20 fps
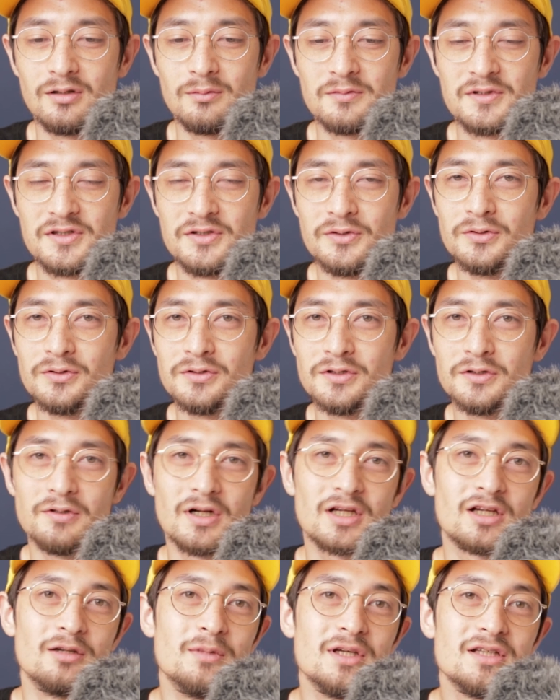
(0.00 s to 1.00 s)
through the
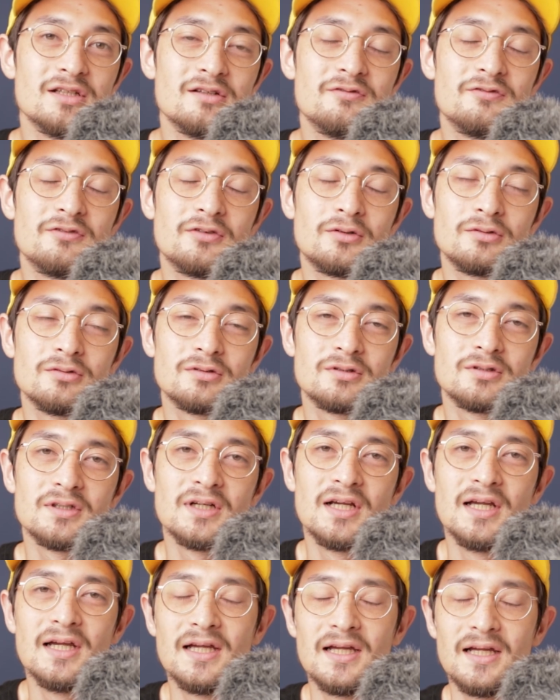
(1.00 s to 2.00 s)
Recommended folder
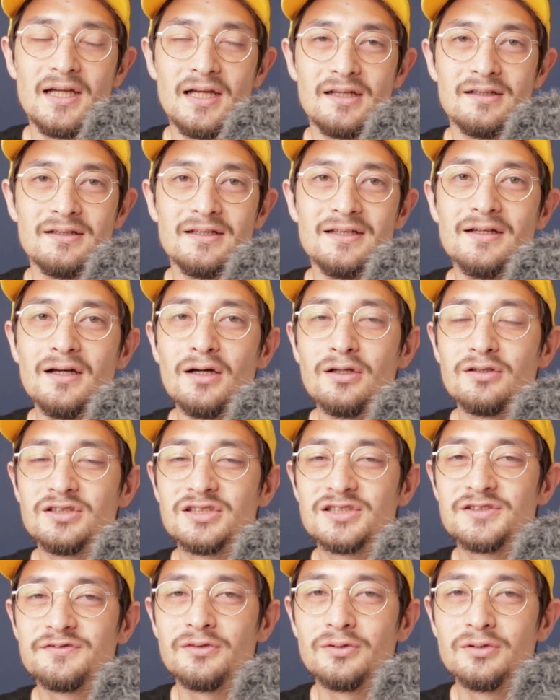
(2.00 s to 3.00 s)
and the
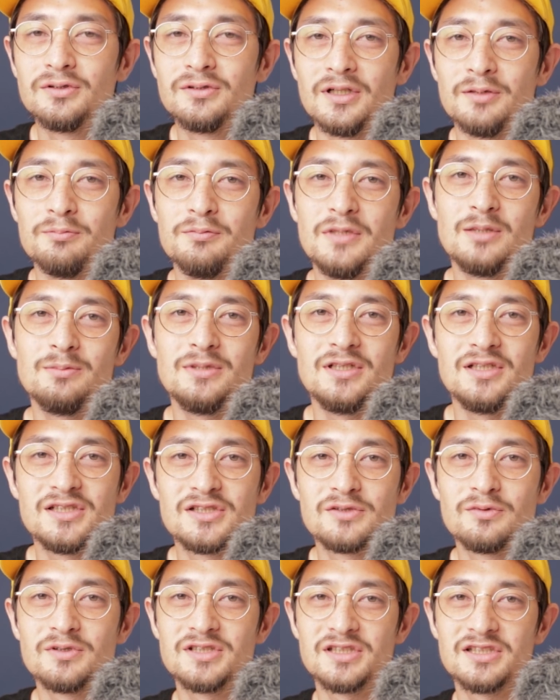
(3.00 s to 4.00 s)
Others folder, and maybe
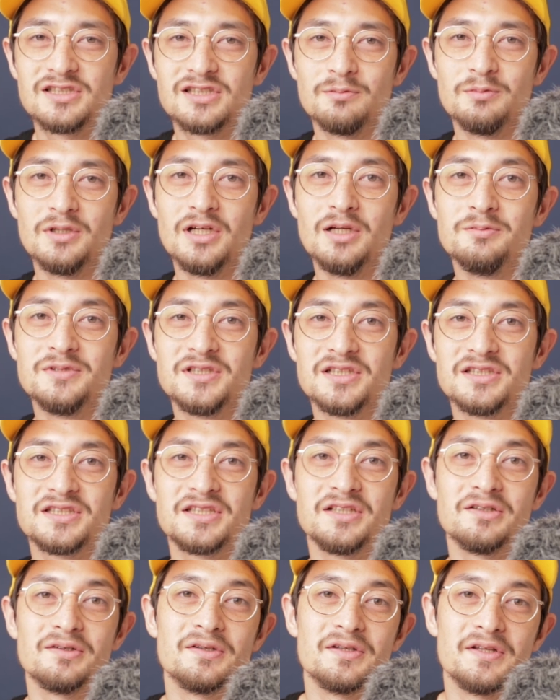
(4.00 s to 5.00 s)
switching some images
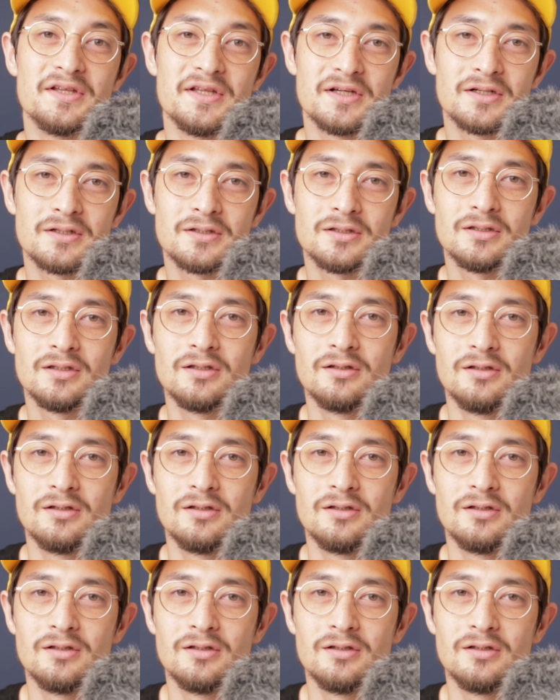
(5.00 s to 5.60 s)
here and there